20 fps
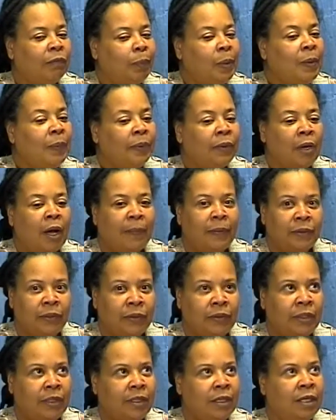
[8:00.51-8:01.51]
people an
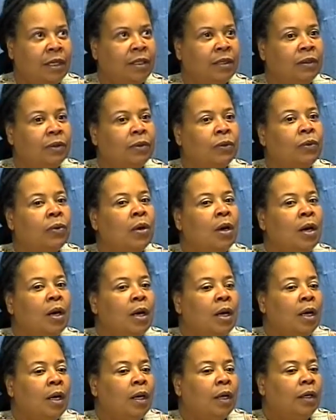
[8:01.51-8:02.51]
opportunity to
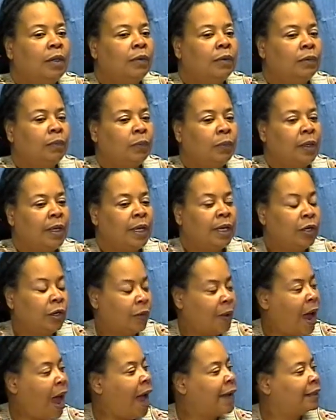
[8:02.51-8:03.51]

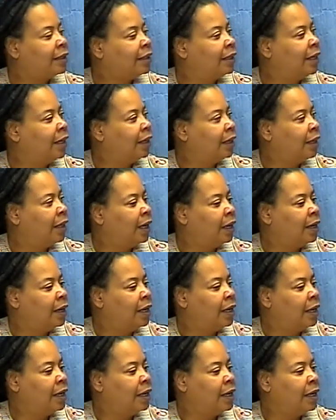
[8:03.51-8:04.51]
interact in a
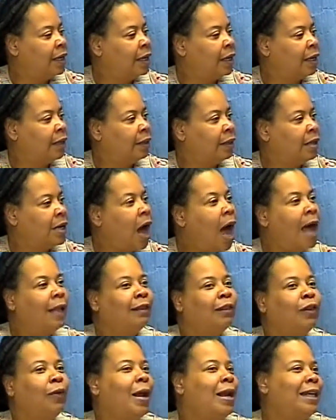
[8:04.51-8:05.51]
in a
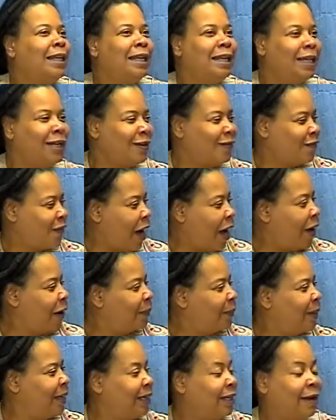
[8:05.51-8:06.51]
non-threatening
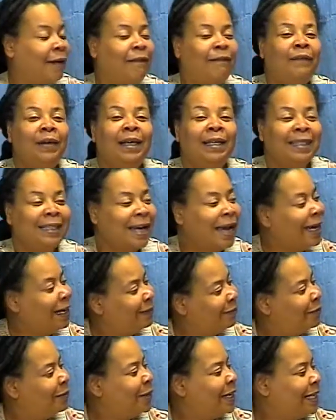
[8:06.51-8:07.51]
environment in a fun kind
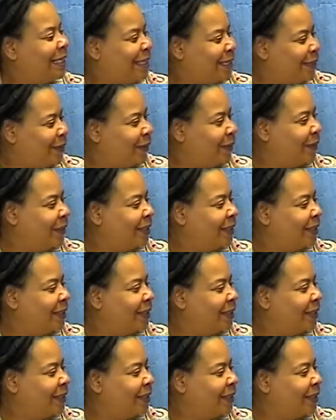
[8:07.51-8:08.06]
of way too.